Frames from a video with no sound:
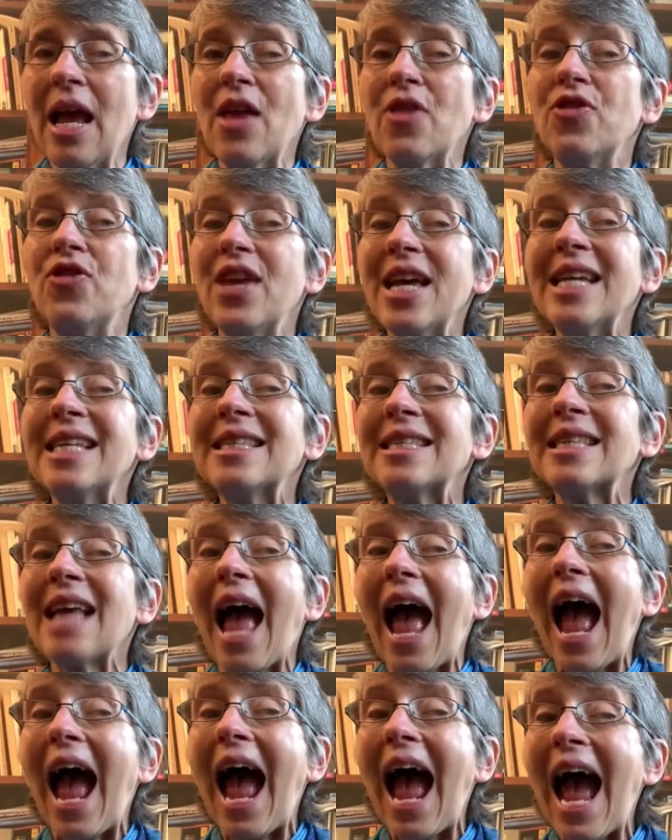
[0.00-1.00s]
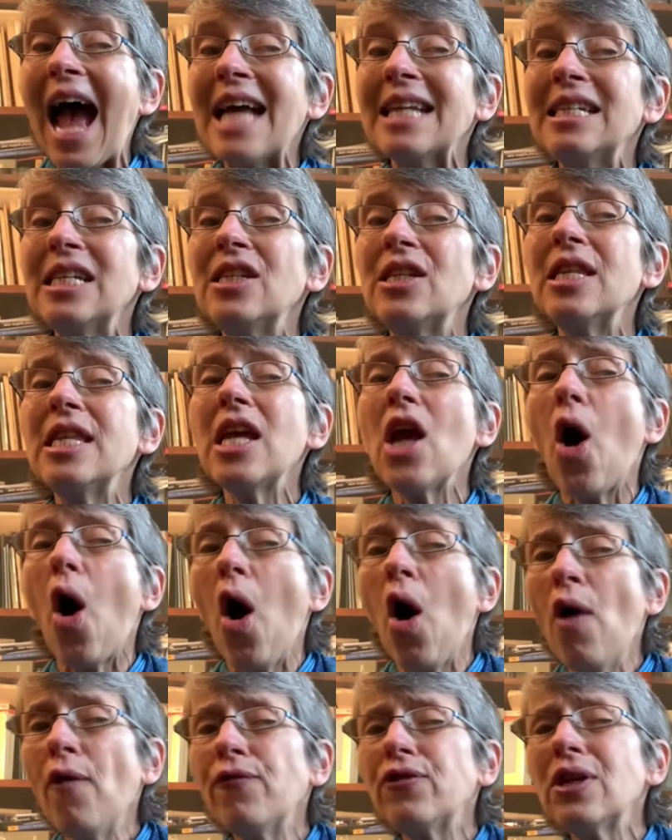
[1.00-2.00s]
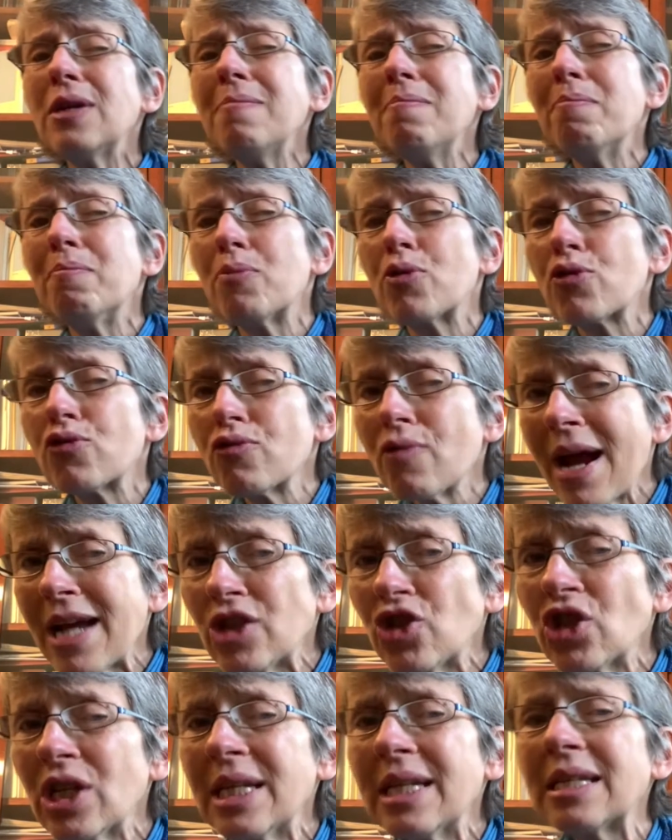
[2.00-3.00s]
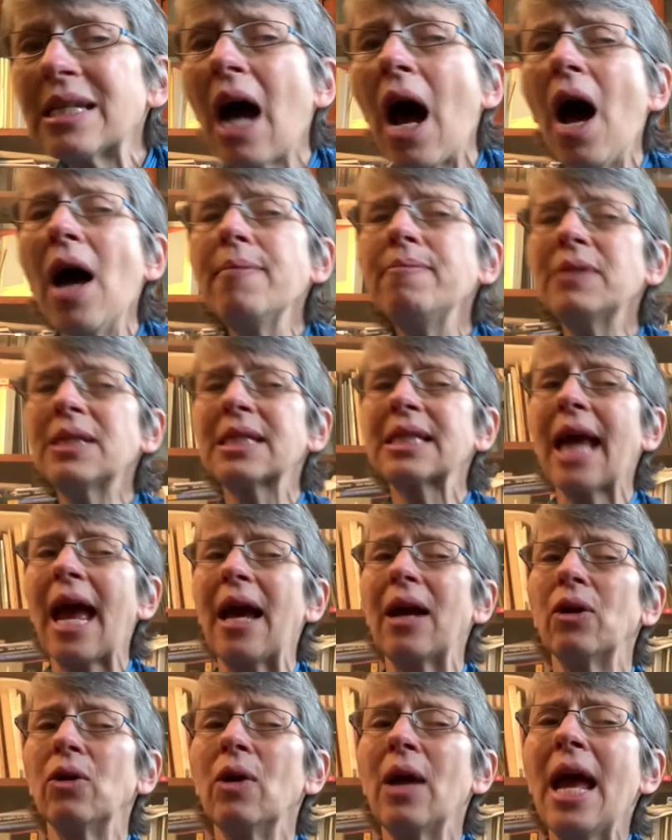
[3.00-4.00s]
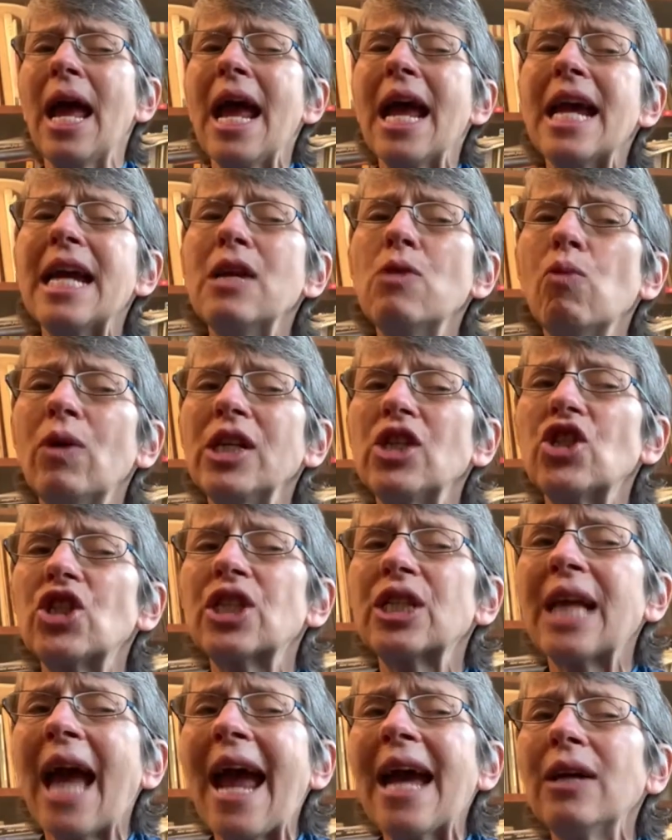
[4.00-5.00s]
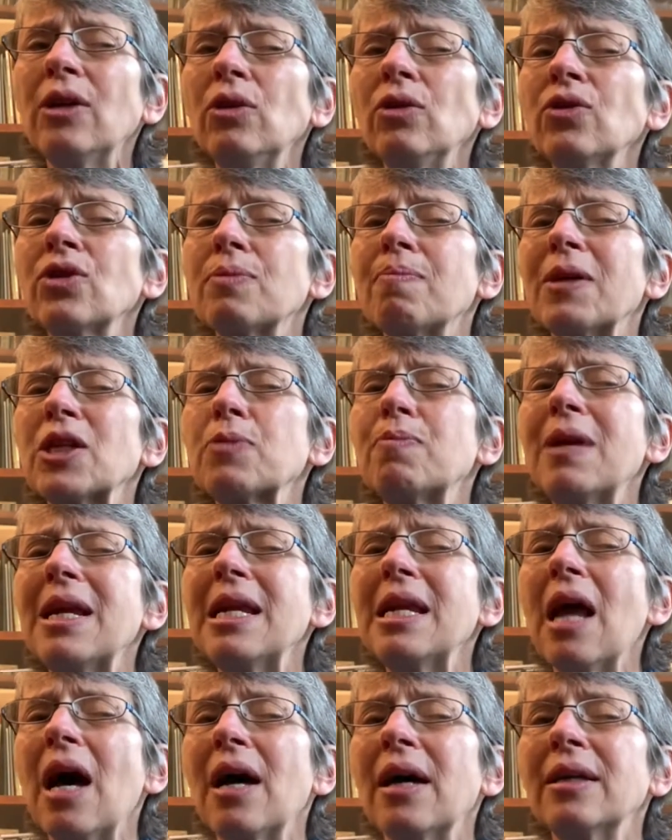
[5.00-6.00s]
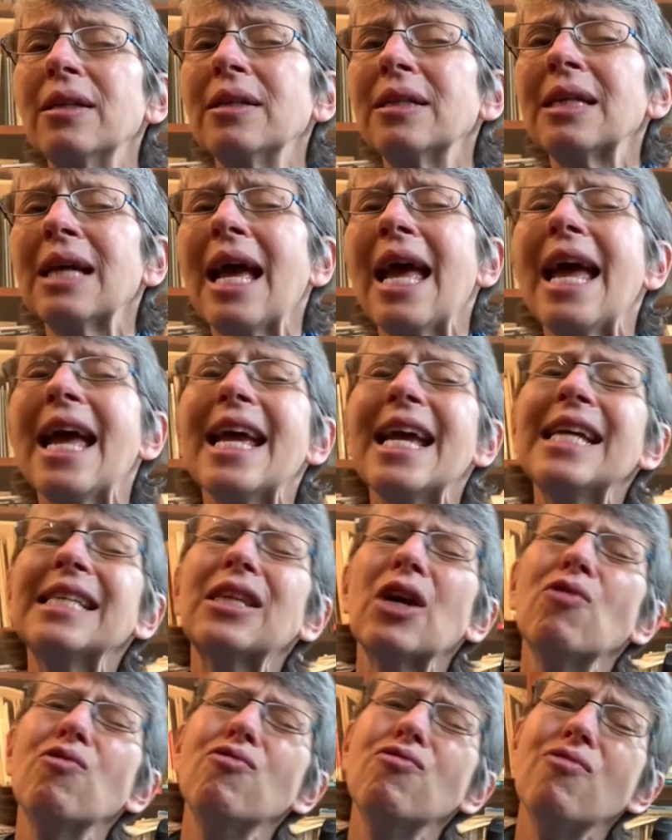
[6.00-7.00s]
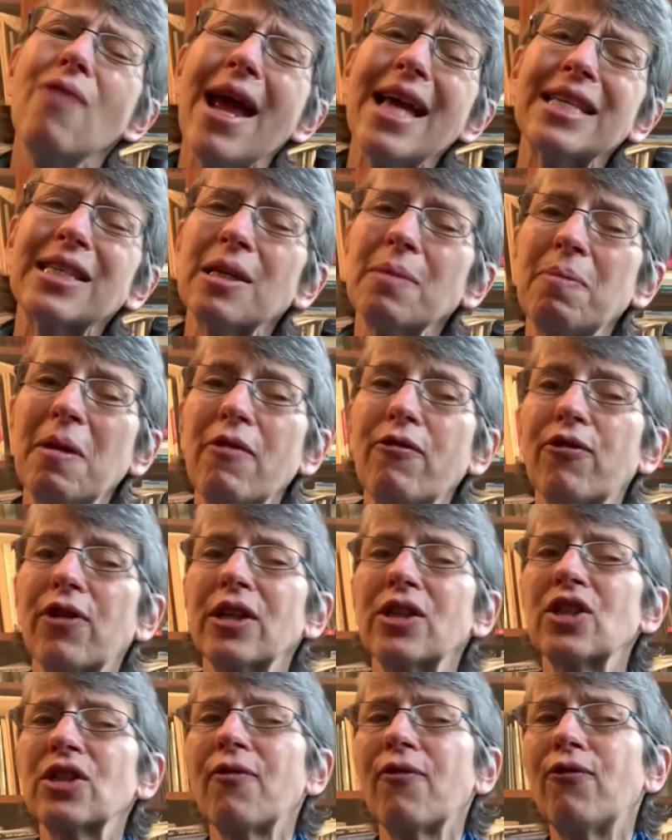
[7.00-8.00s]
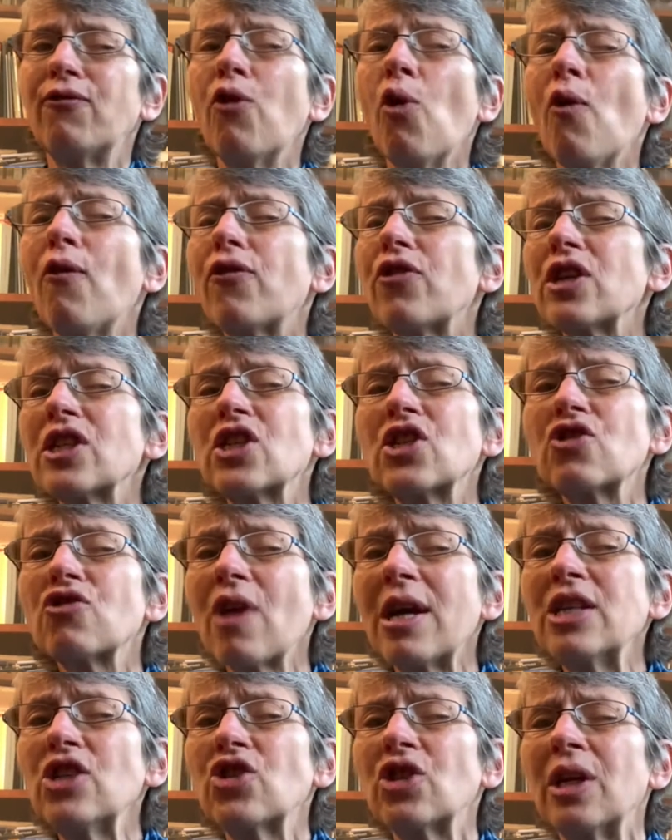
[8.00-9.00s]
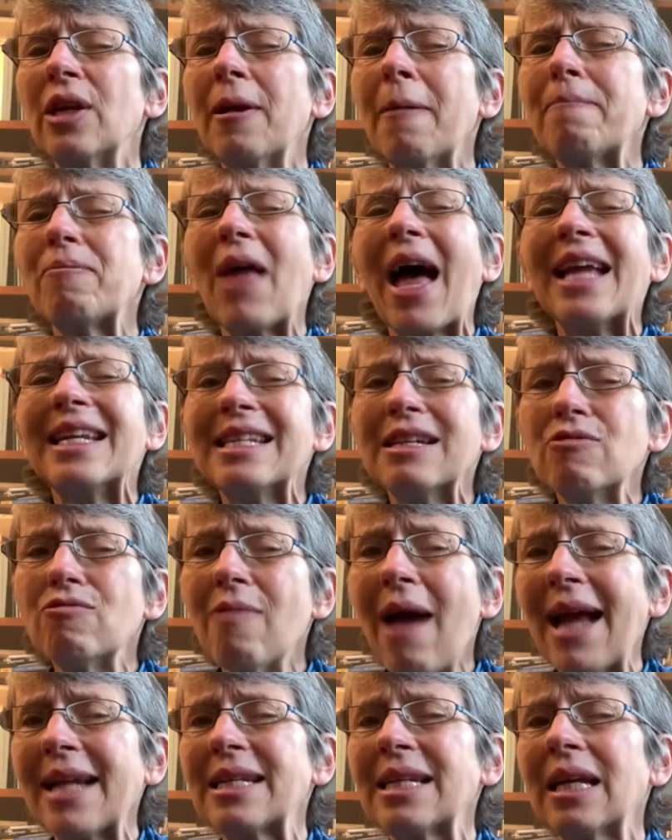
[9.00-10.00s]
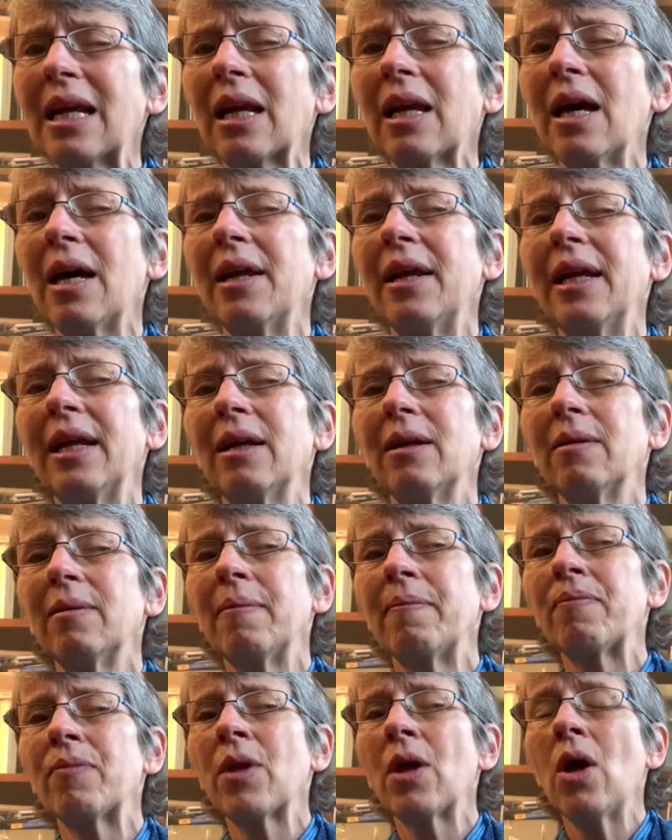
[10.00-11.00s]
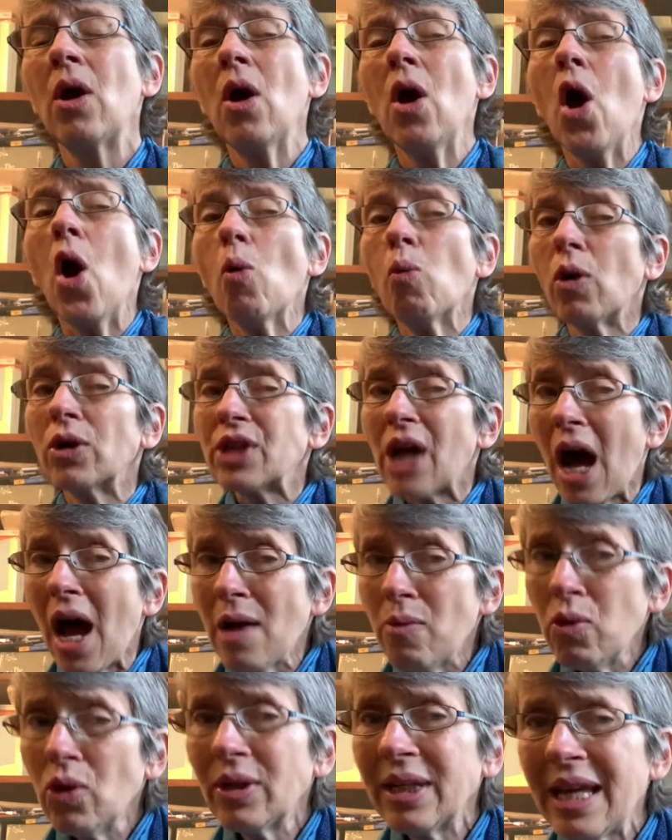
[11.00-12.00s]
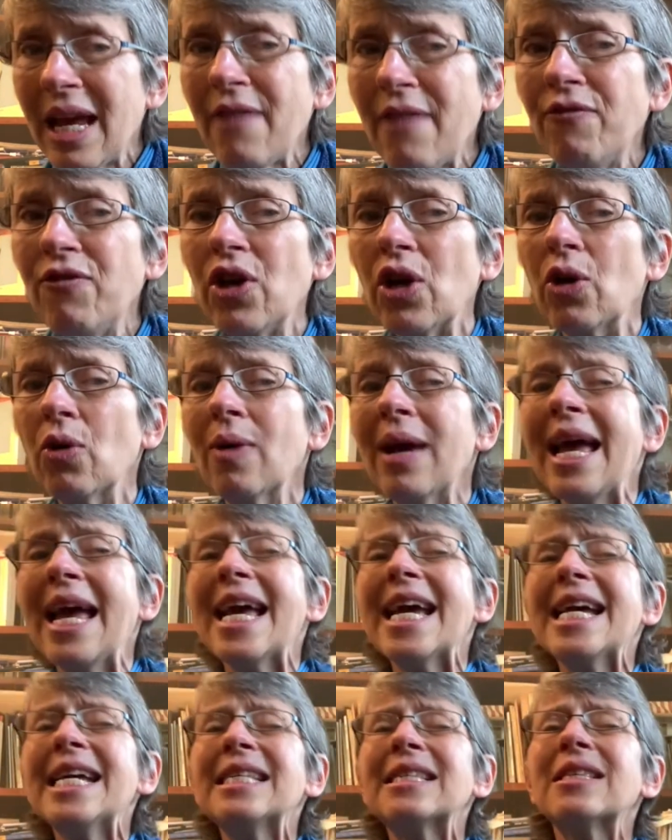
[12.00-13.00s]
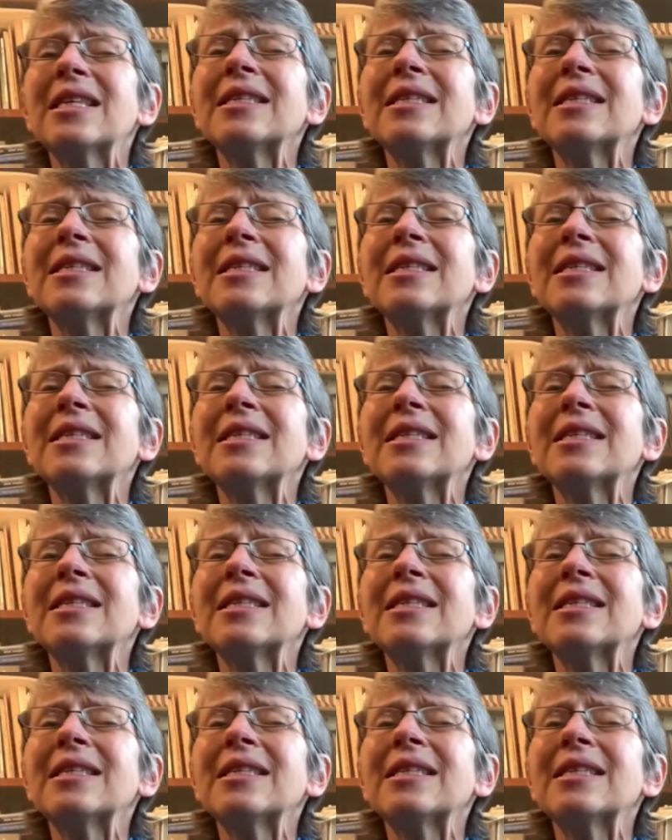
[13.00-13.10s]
This, added to the often pressured timescale in which scales must be learnt, is a recipe for frustration and erratic learning. What I will give you is the